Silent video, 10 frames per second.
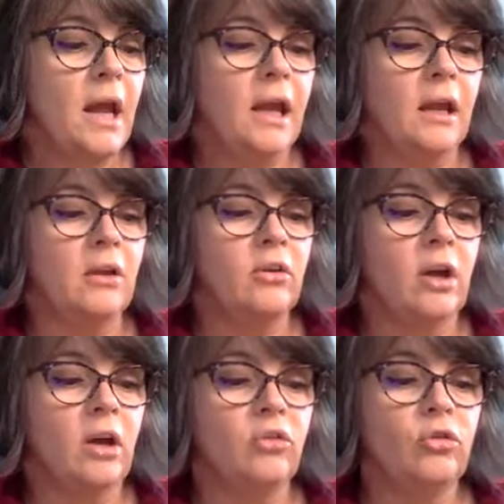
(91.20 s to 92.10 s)
And
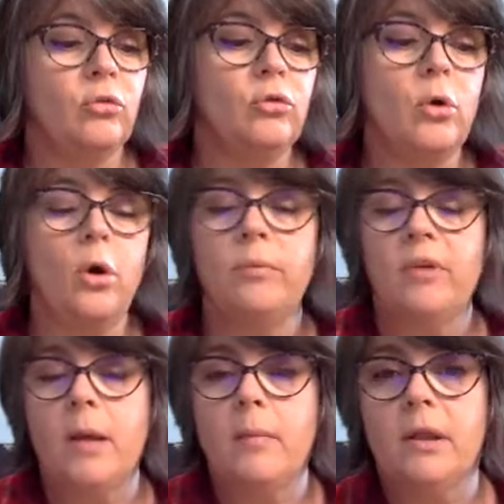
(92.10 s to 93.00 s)
2 new homes
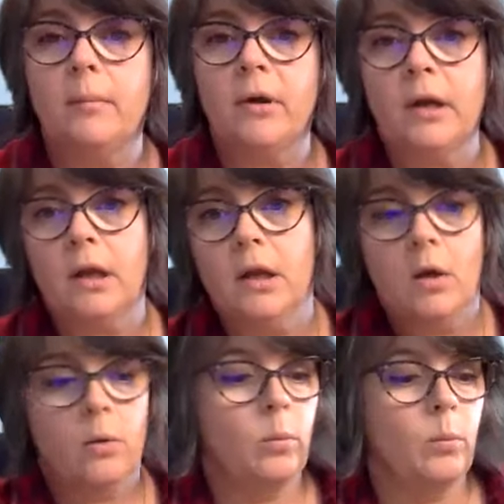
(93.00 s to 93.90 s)
came on the market,
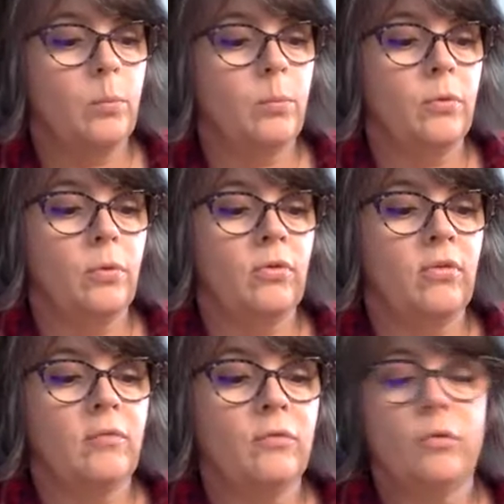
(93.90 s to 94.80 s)

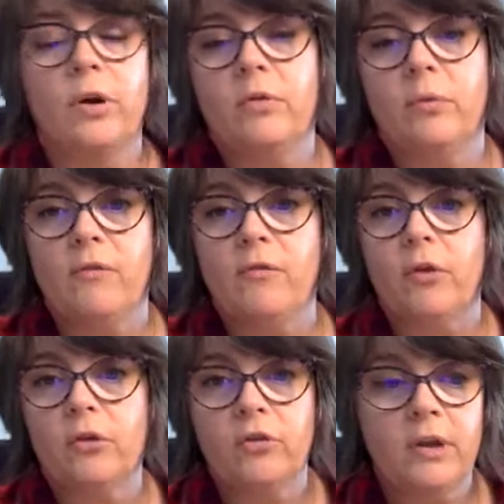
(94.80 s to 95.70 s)
743
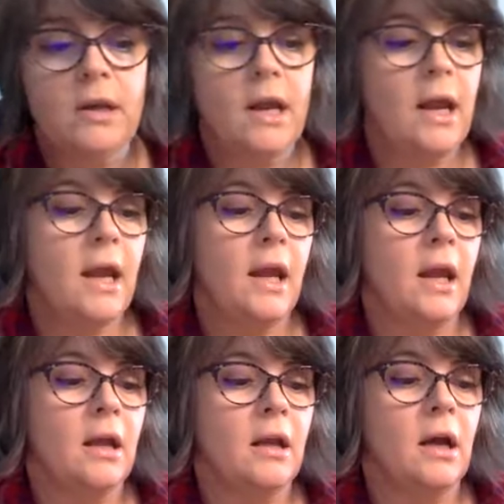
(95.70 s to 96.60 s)
Fullerton
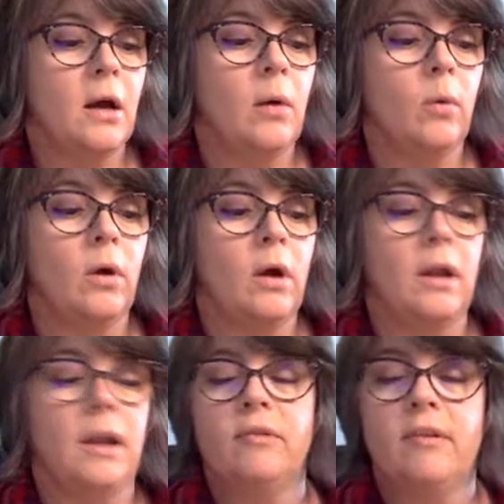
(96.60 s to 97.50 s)
and
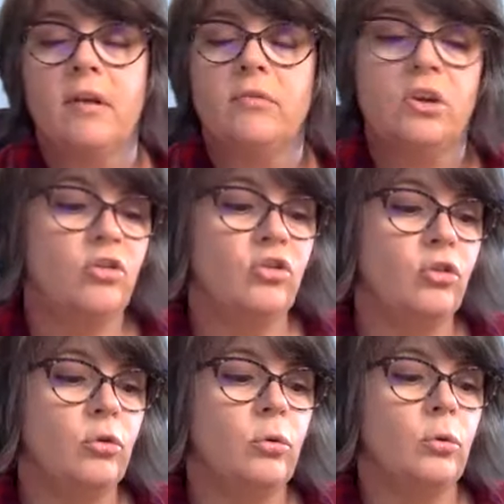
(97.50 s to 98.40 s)

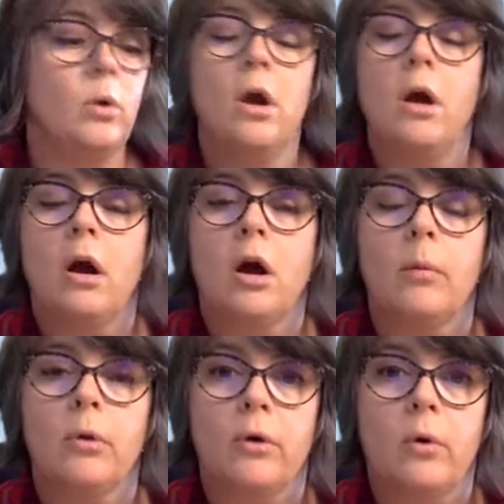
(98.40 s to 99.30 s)
1172
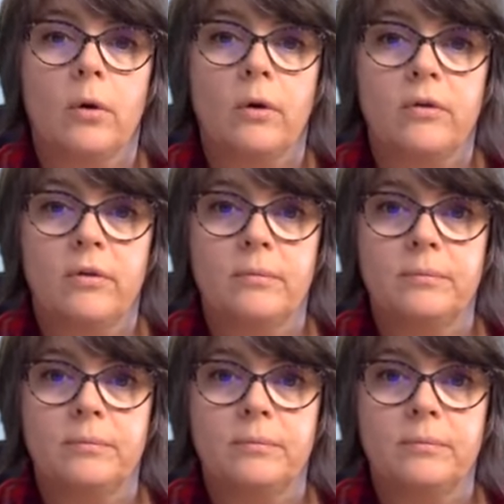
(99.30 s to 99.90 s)
Harbor Court.